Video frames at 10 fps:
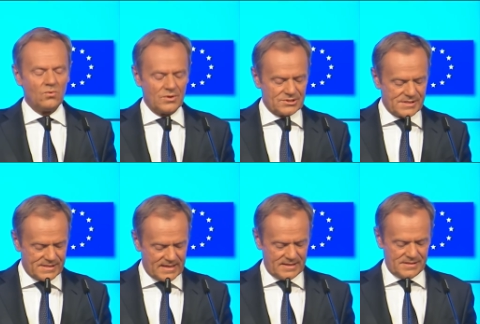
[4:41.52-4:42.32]
which
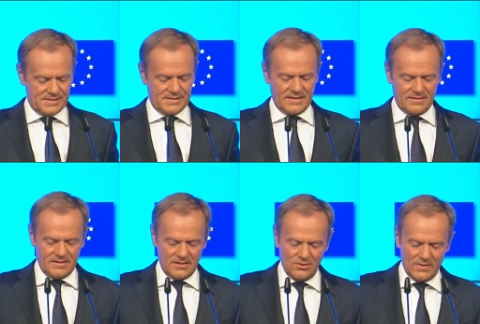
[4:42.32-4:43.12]
says that
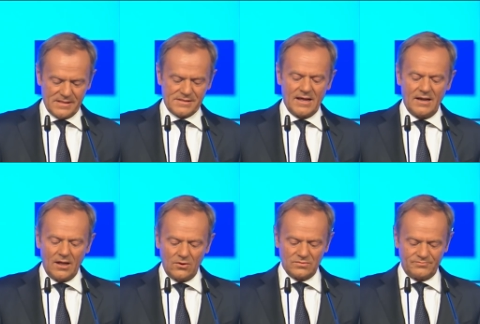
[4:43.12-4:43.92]
the US
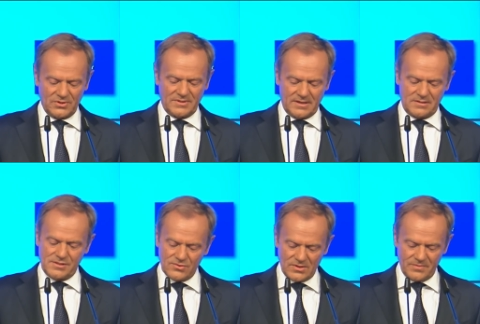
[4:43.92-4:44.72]
alone
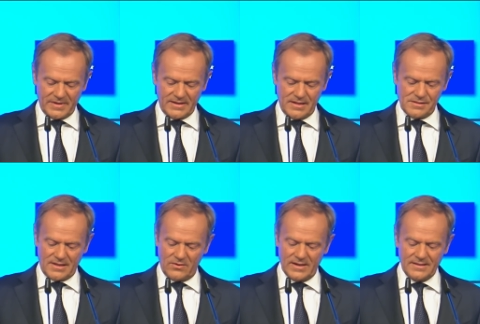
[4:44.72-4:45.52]
protects Europe against
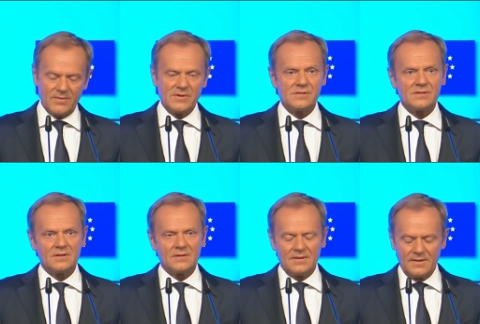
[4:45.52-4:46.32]
our enemies,
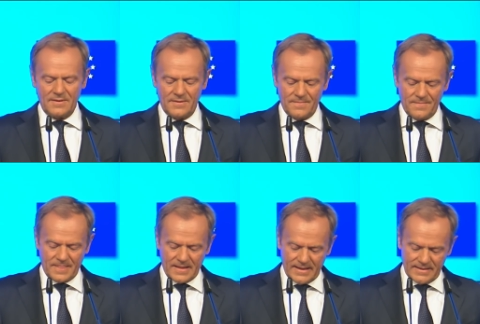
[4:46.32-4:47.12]

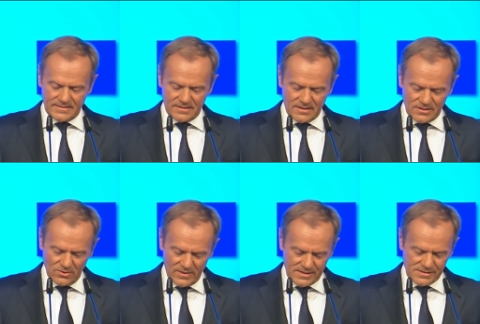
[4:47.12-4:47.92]
and that the
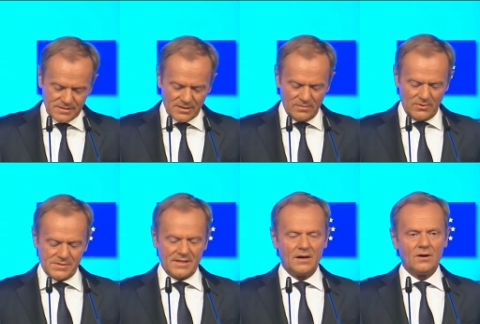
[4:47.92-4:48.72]
US is
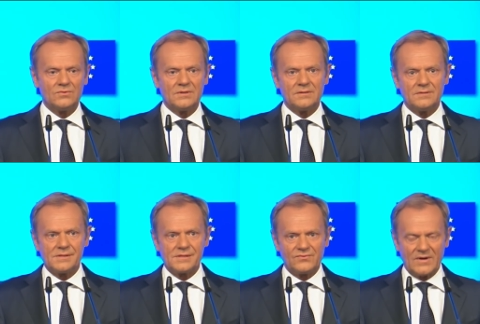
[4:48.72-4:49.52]
almost alone in
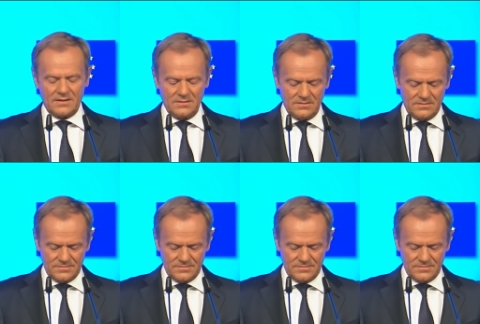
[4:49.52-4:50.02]
this struggle.